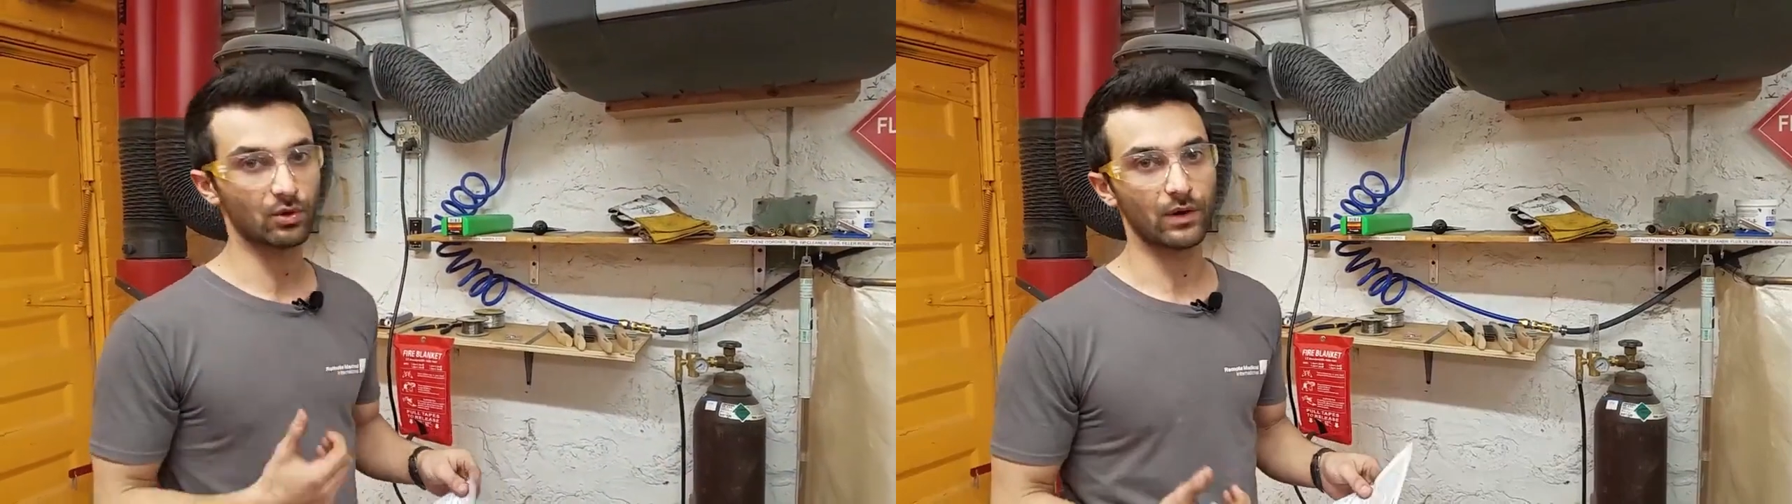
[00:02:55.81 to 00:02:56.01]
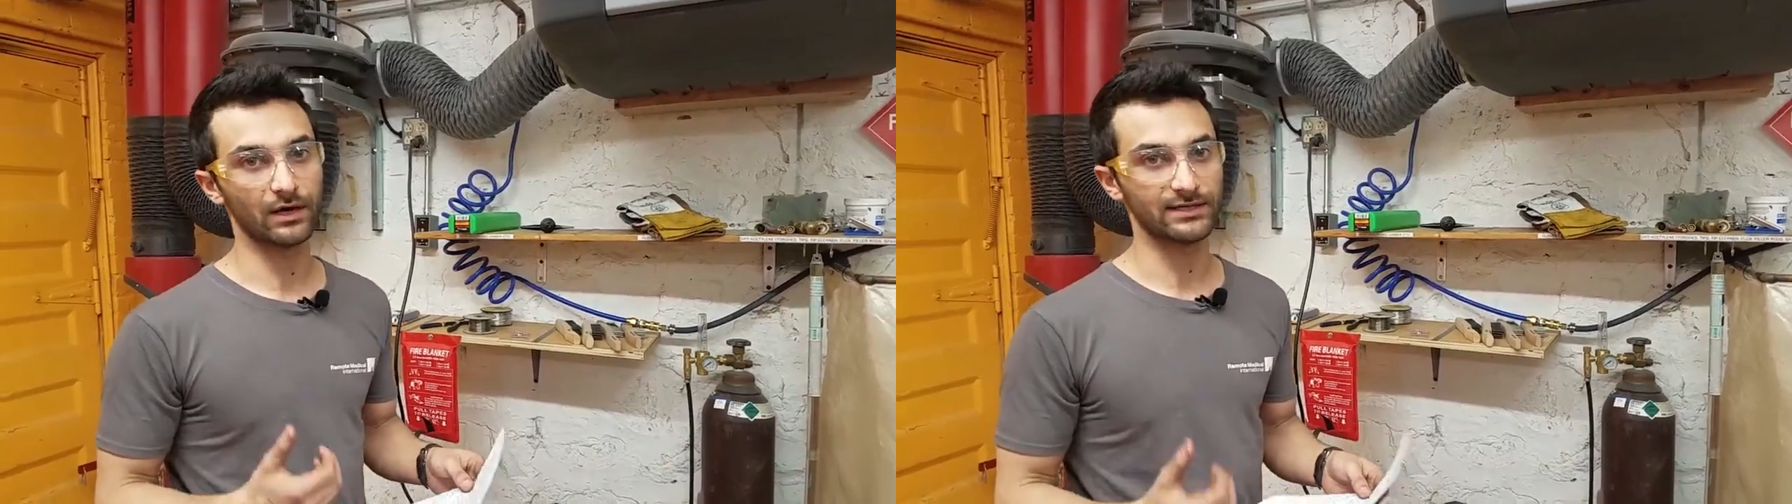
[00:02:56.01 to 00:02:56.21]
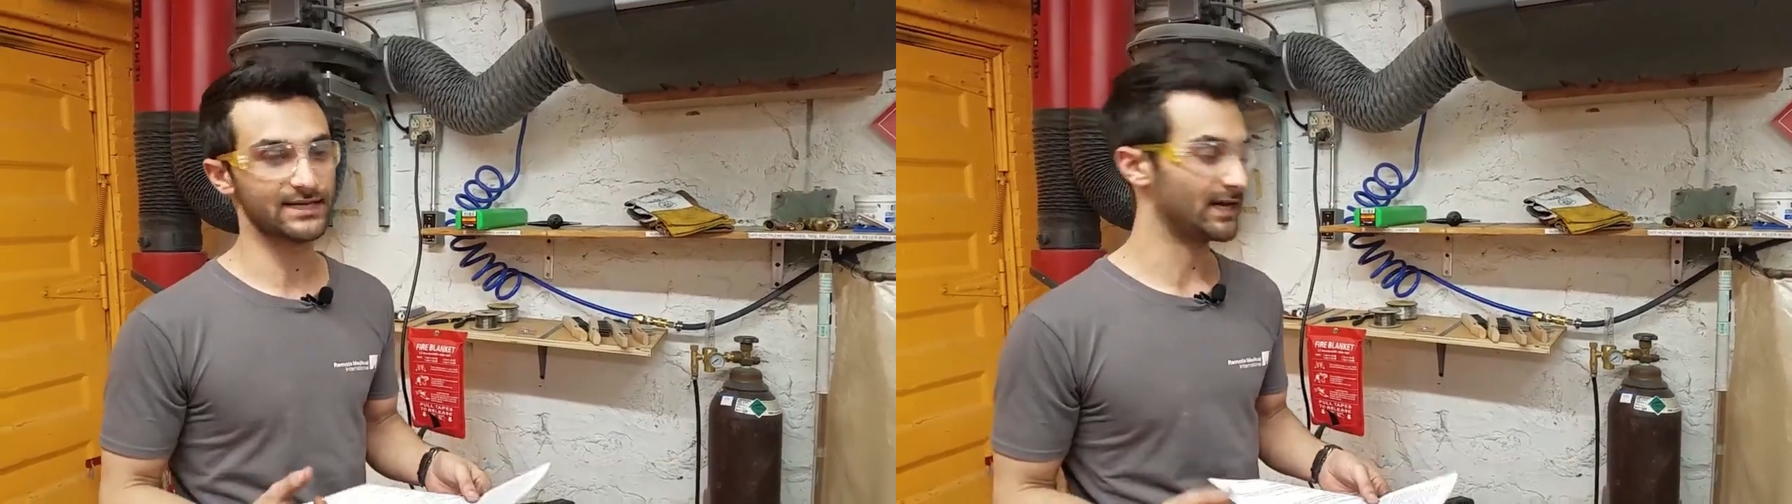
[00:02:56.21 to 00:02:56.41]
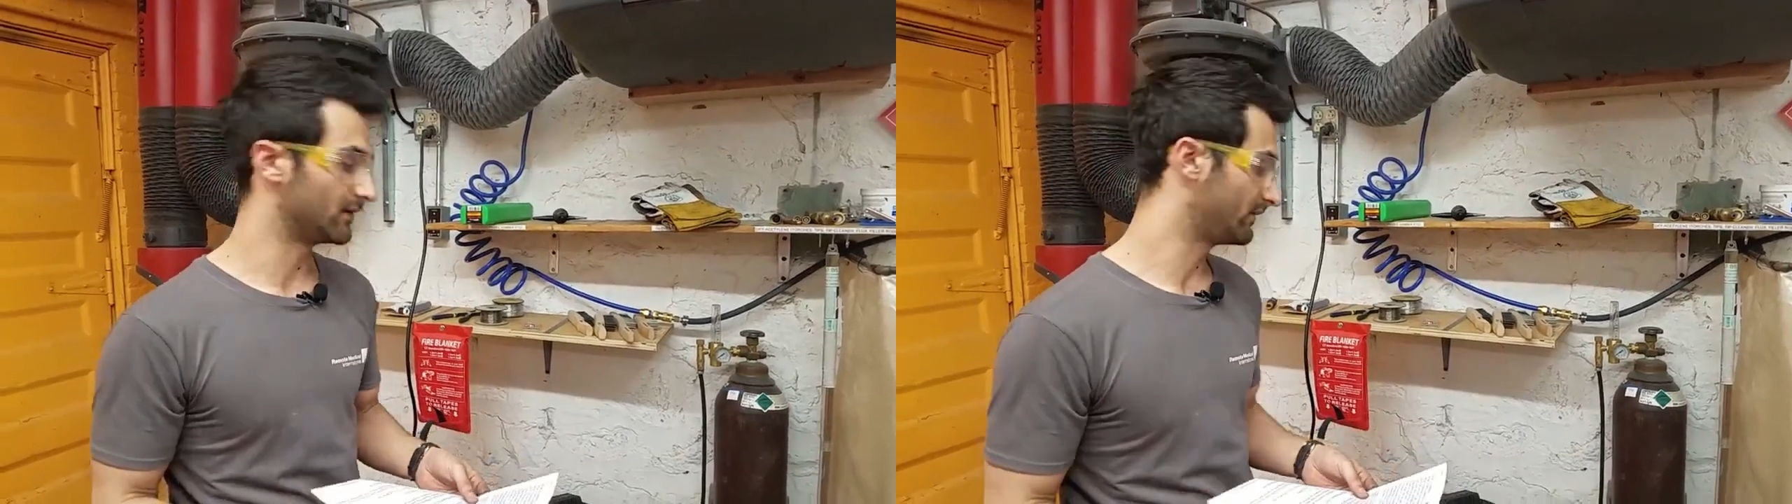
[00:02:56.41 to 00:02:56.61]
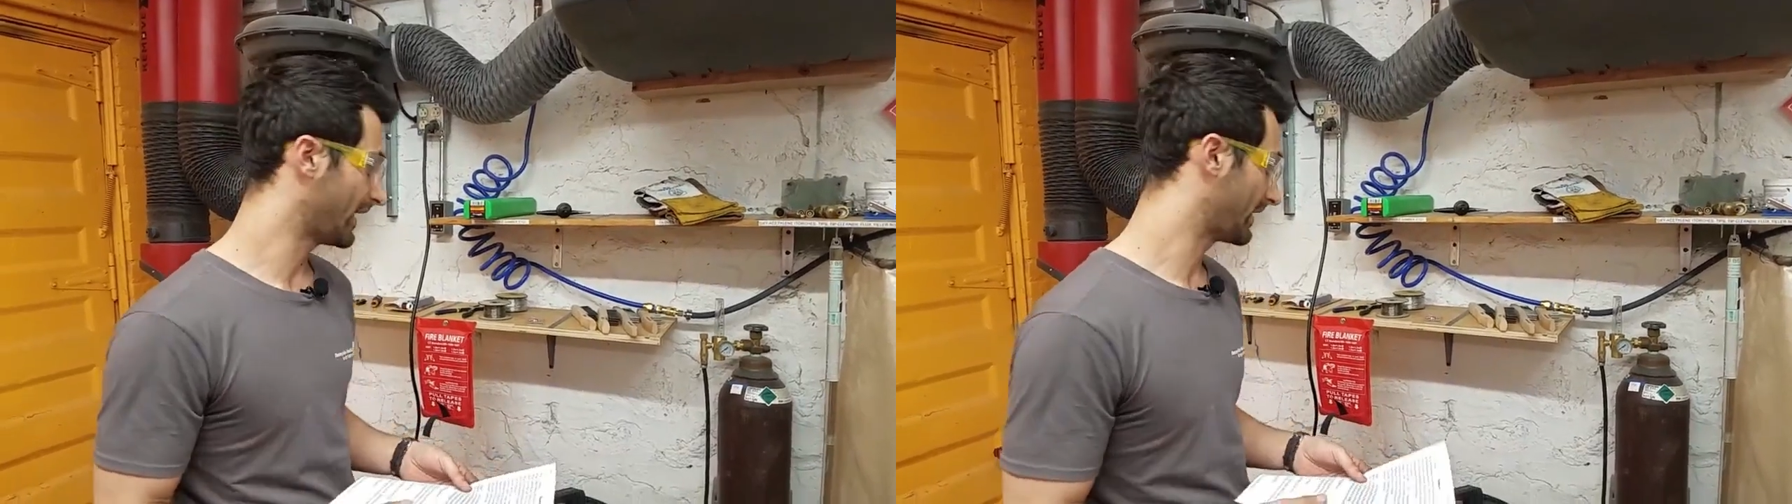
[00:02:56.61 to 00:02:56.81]
require a tank
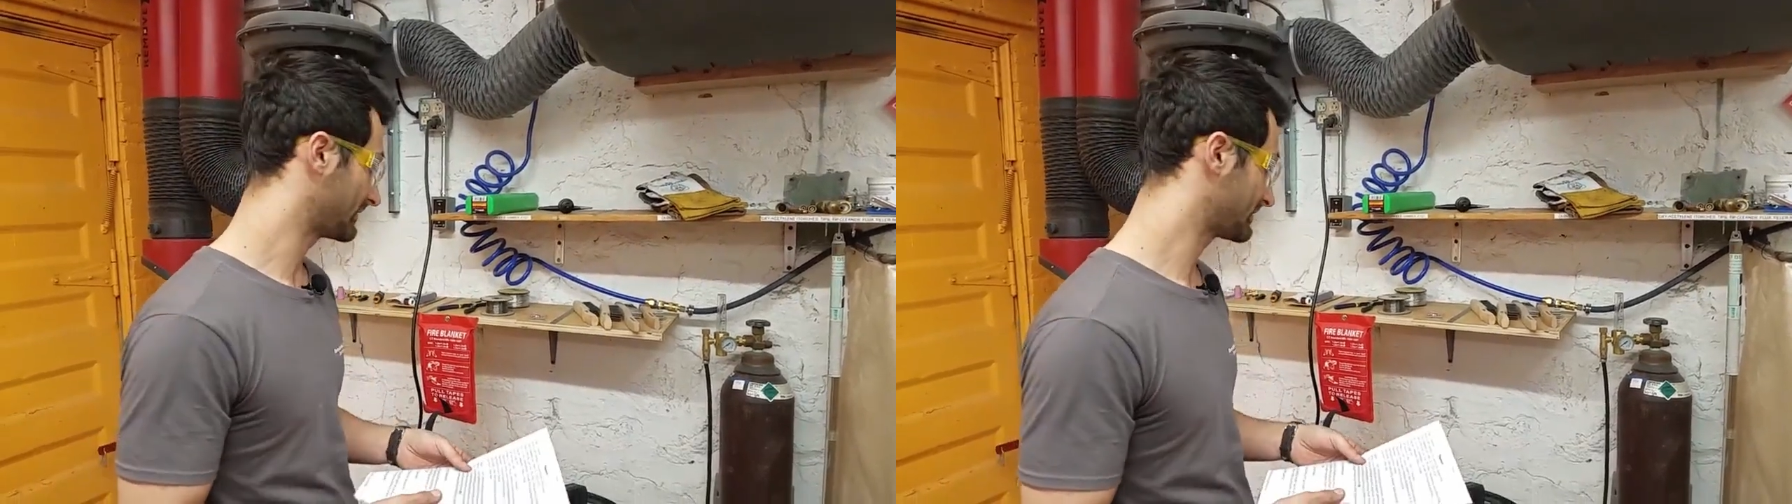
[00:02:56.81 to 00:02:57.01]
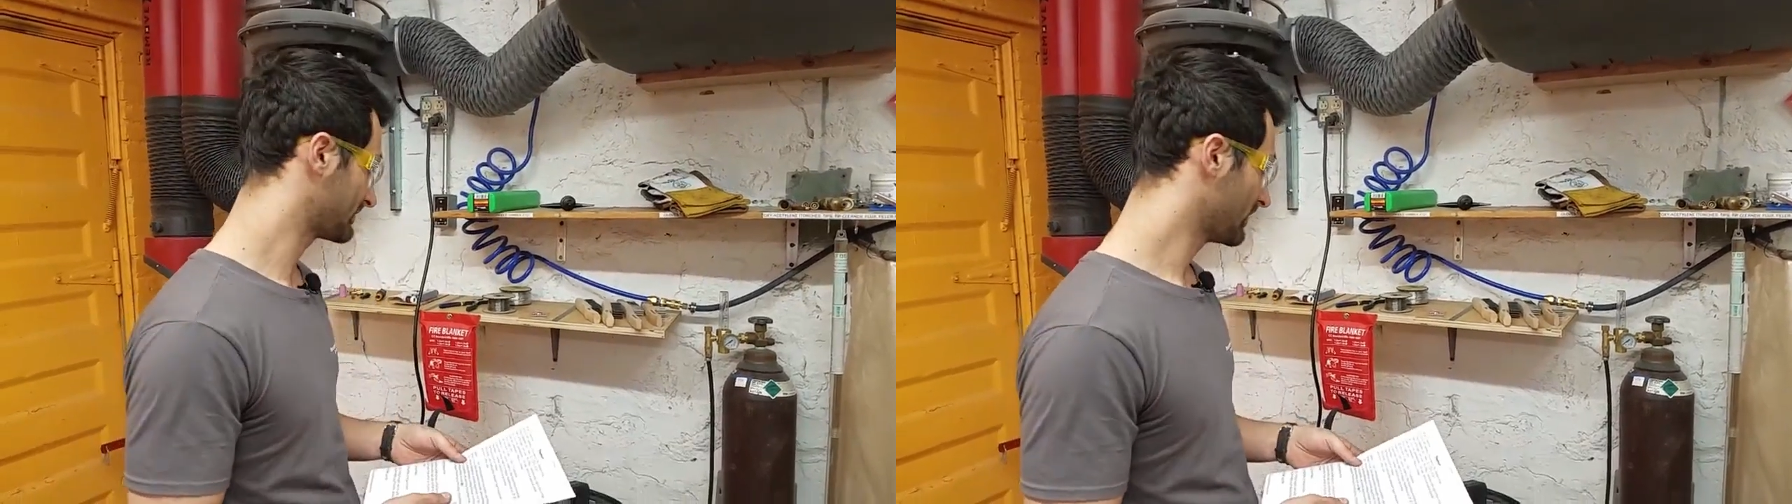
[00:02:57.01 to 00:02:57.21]
of gas.